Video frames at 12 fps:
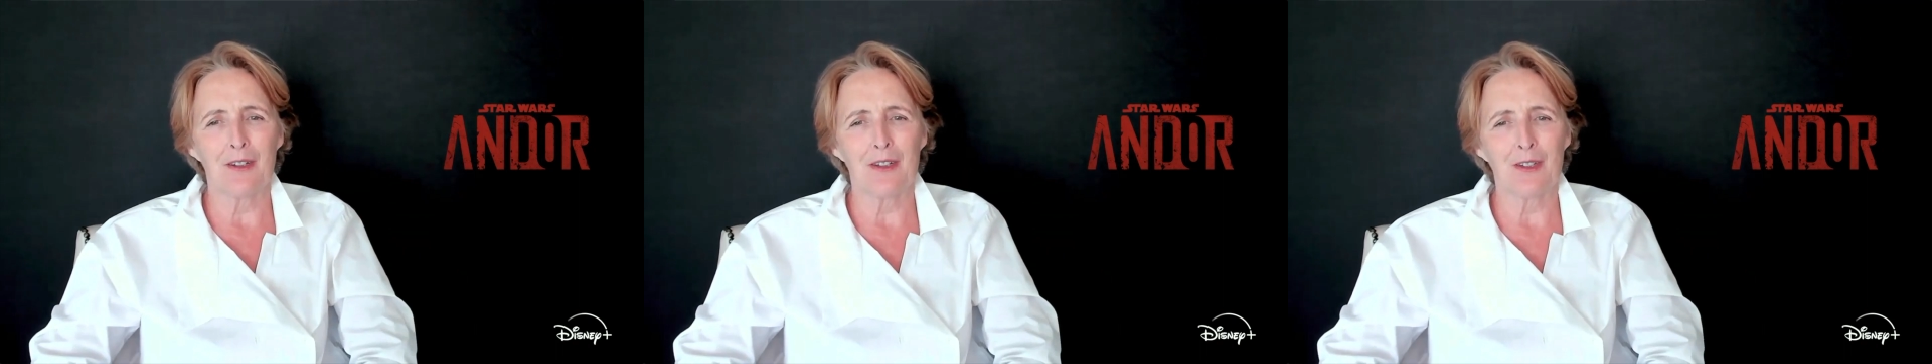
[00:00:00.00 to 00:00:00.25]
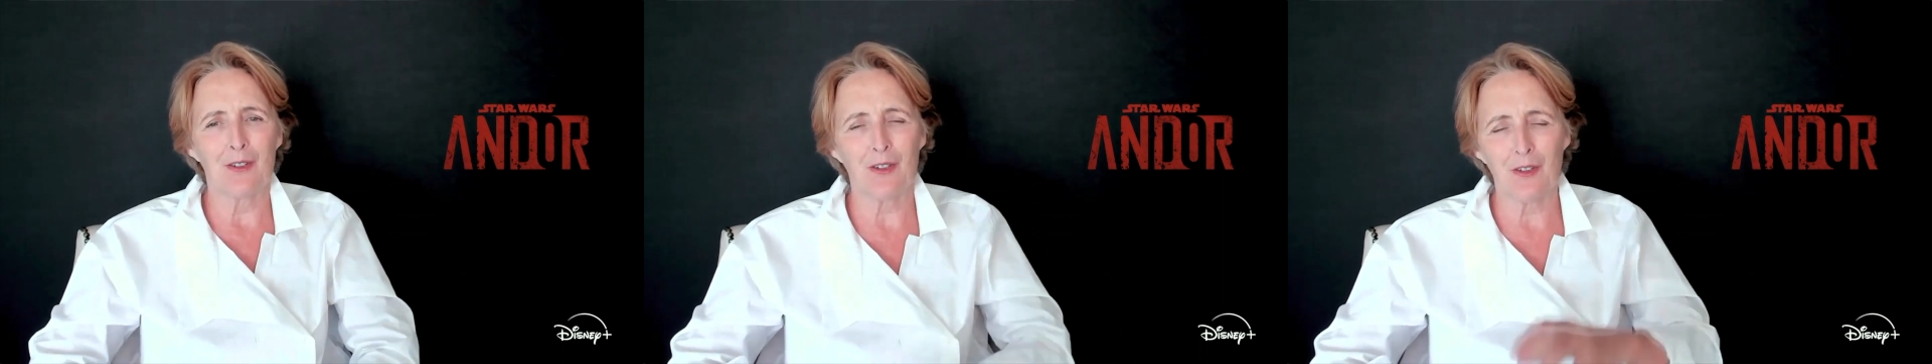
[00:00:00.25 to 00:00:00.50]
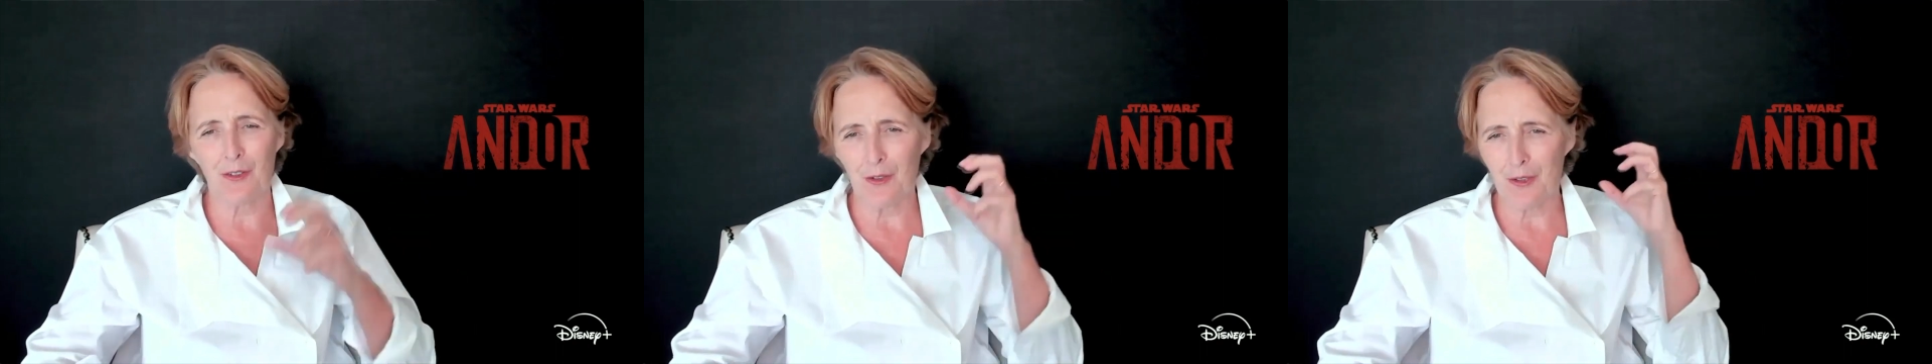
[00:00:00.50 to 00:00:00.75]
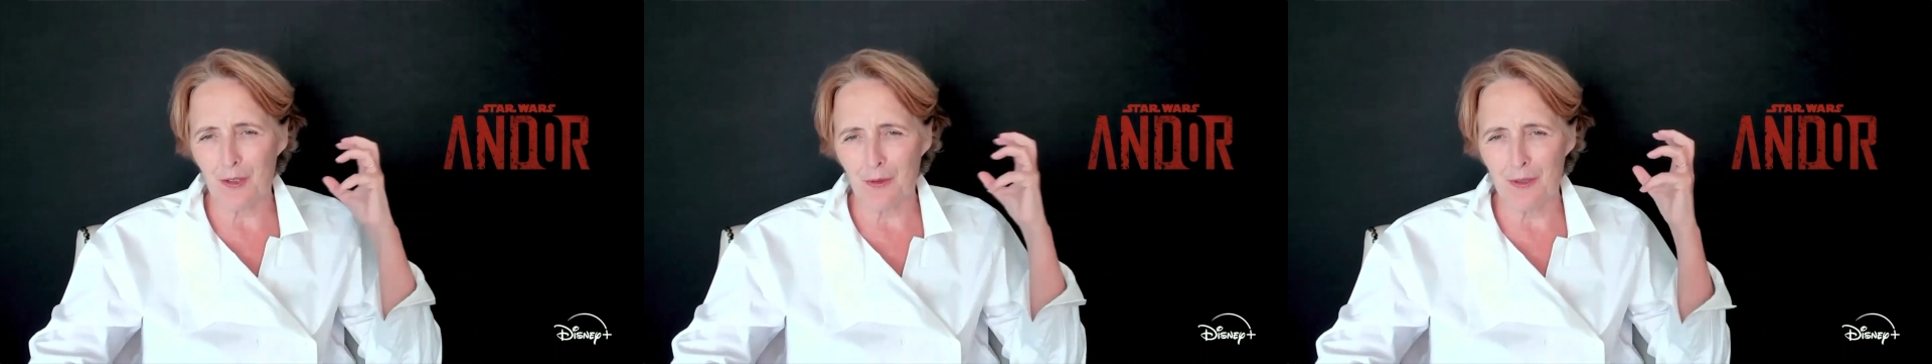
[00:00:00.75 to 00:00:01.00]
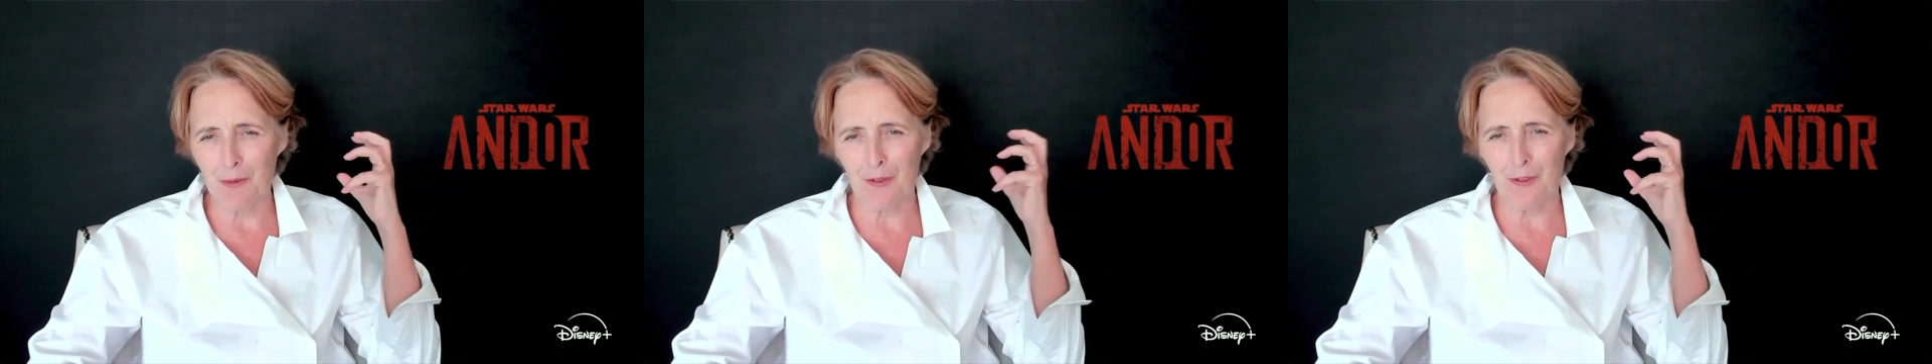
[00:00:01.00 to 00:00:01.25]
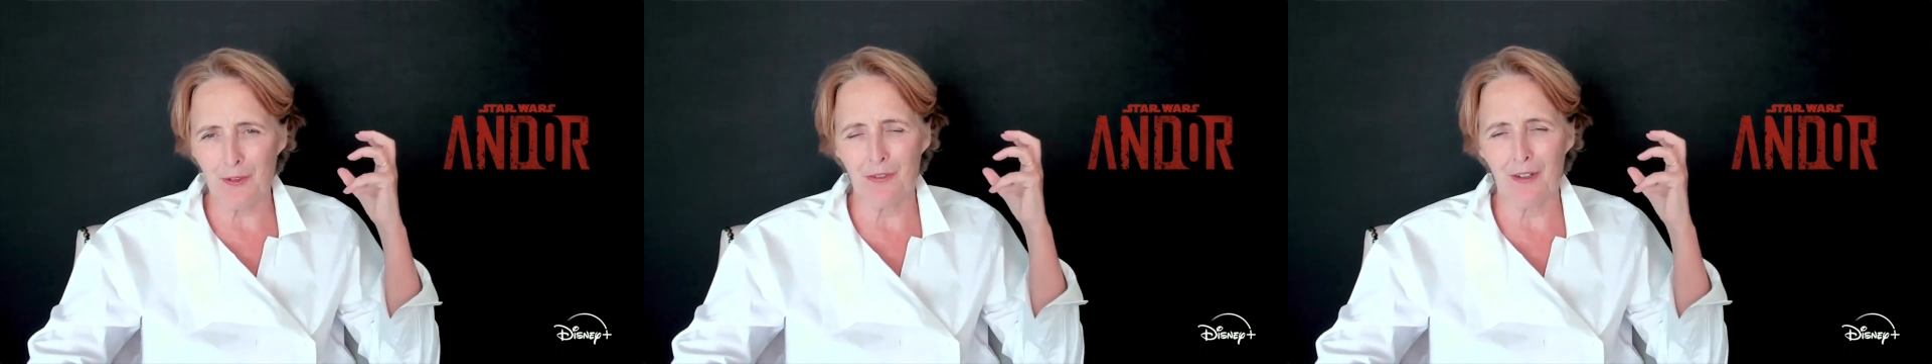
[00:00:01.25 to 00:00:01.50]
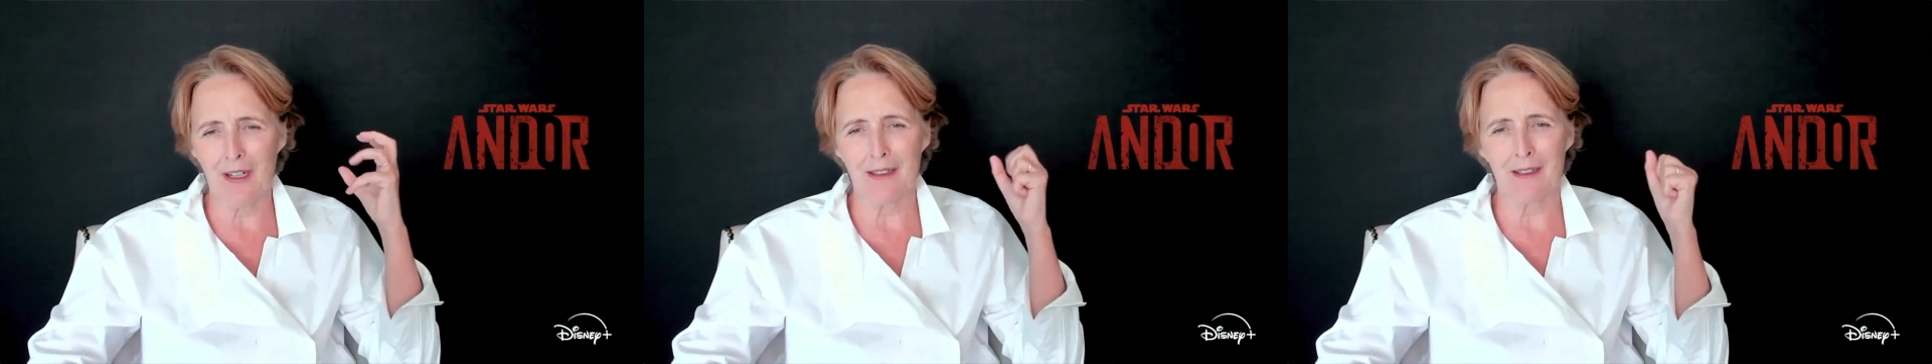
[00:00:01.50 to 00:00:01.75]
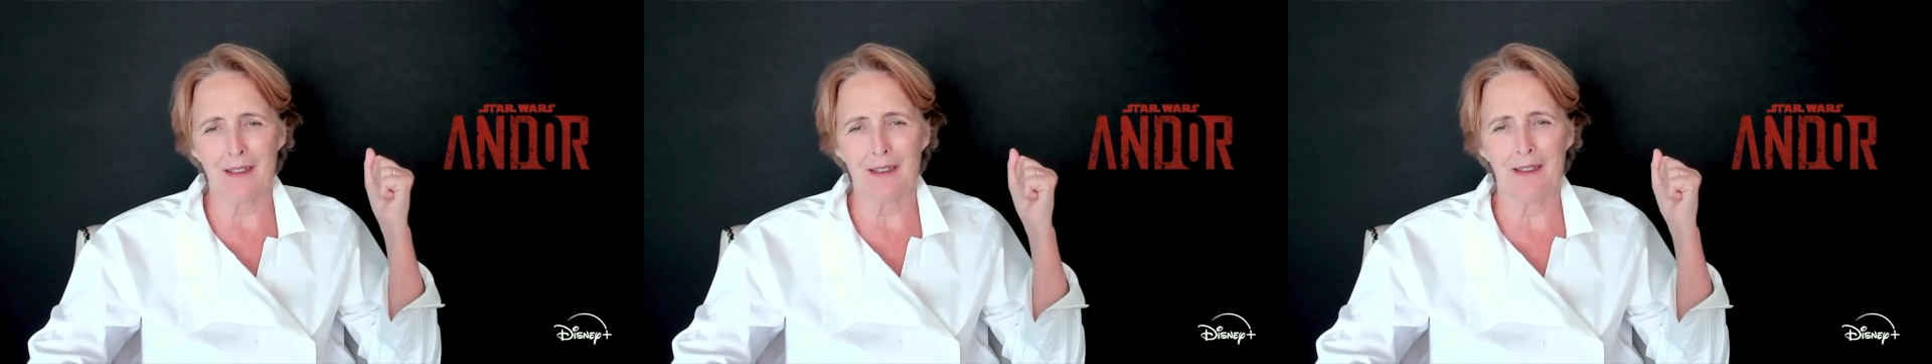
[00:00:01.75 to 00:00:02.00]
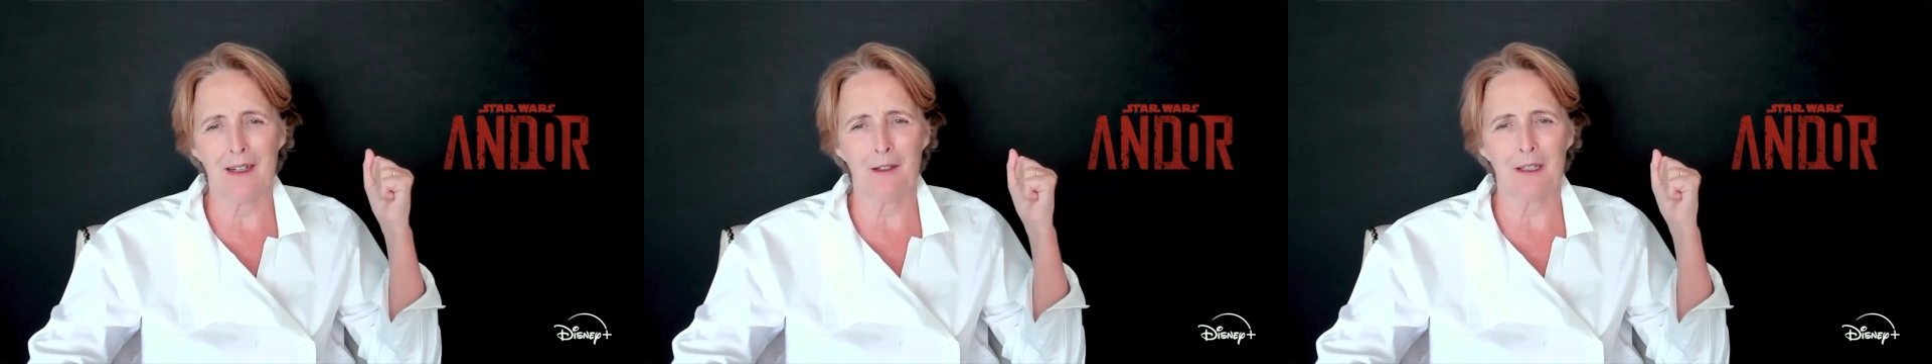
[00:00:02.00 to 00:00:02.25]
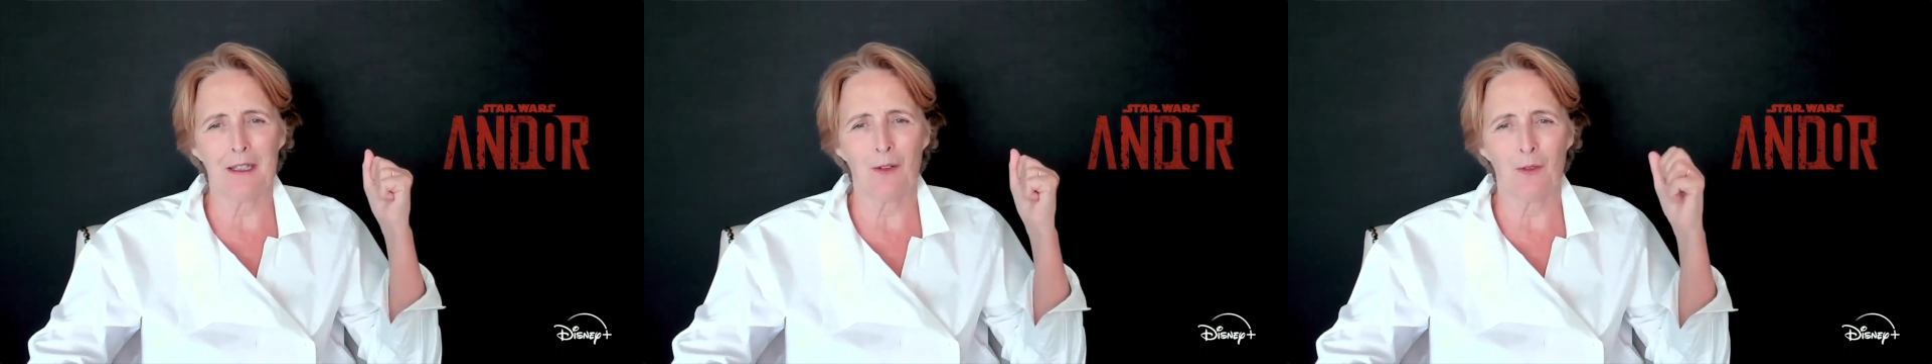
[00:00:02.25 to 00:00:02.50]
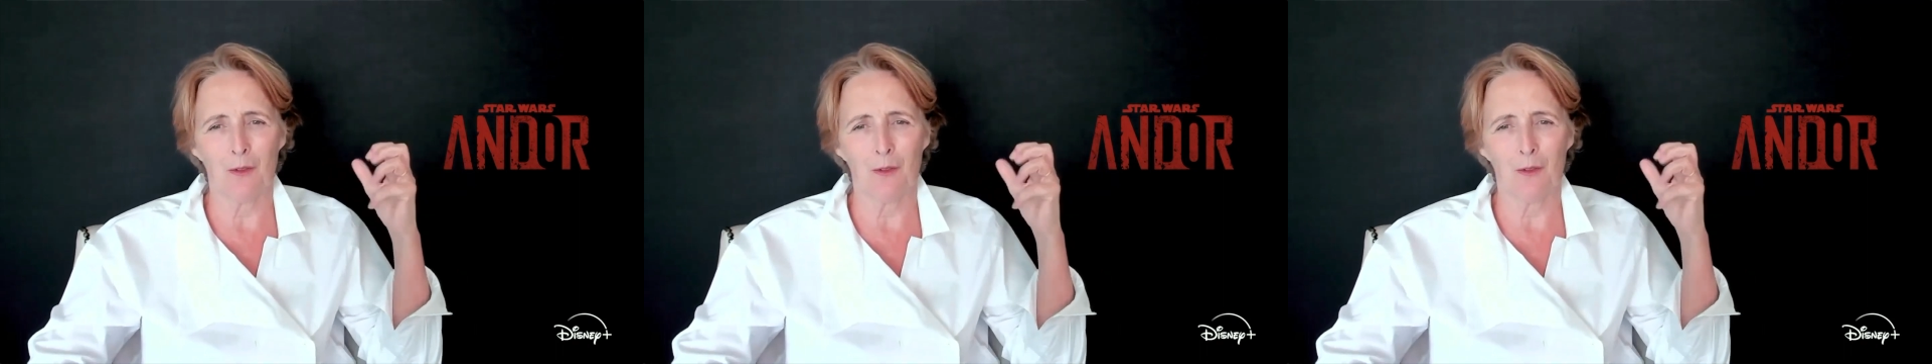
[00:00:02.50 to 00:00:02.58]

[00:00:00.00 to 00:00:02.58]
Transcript: his sister who he wants to find in Kenari